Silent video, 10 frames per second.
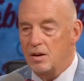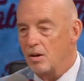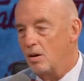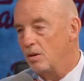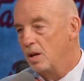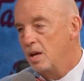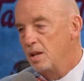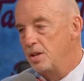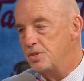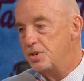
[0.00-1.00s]
at all.
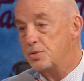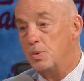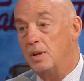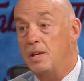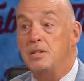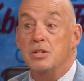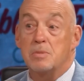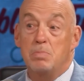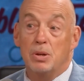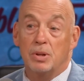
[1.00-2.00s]
This is really
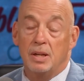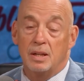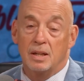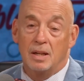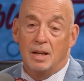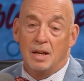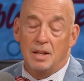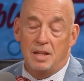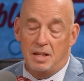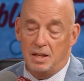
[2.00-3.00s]
just building
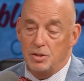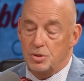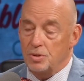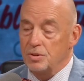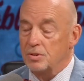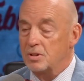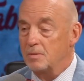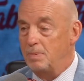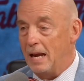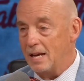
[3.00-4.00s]
the internal
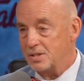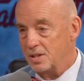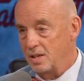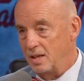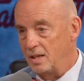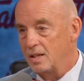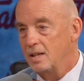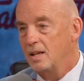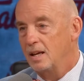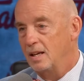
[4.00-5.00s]
capacity
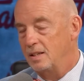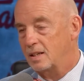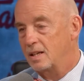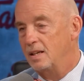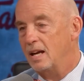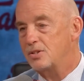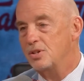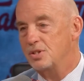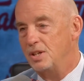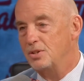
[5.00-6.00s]
and the
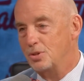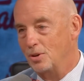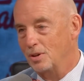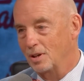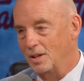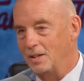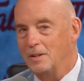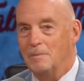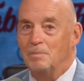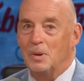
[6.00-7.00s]
connections internally,
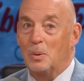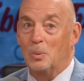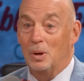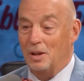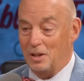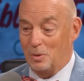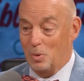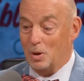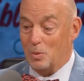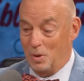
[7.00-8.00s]
really to
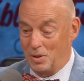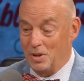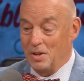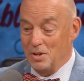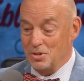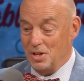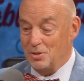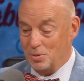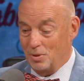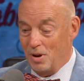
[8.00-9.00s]
work with
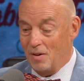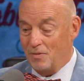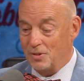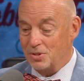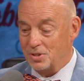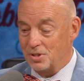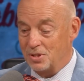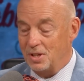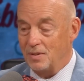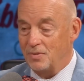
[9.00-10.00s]
central office to
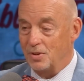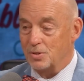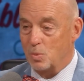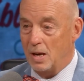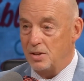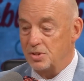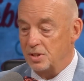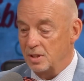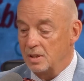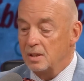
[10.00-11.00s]
see if there's ways
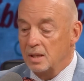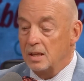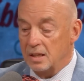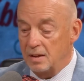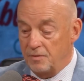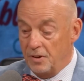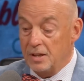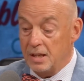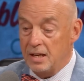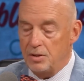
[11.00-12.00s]
to get
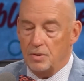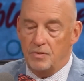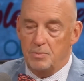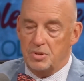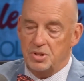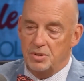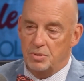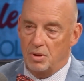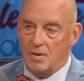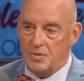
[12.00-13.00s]
funding either from the
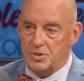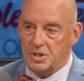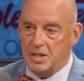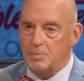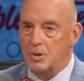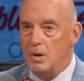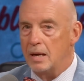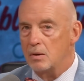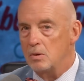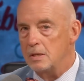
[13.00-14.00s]
central office to keep the grant
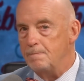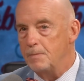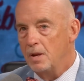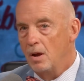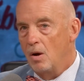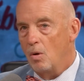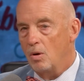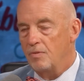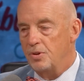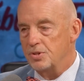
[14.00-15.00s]
going, or
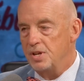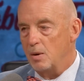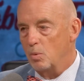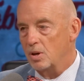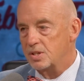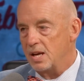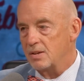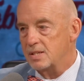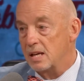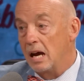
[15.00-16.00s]
if there's networks
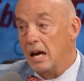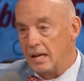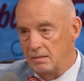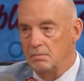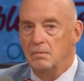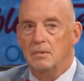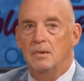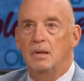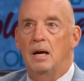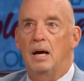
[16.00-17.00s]
outside
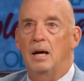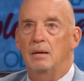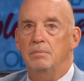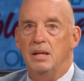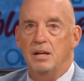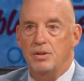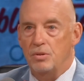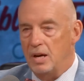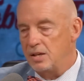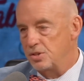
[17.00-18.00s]
and
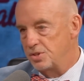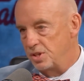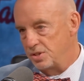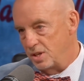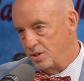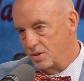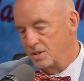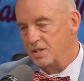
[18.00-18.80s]
other agencies that you can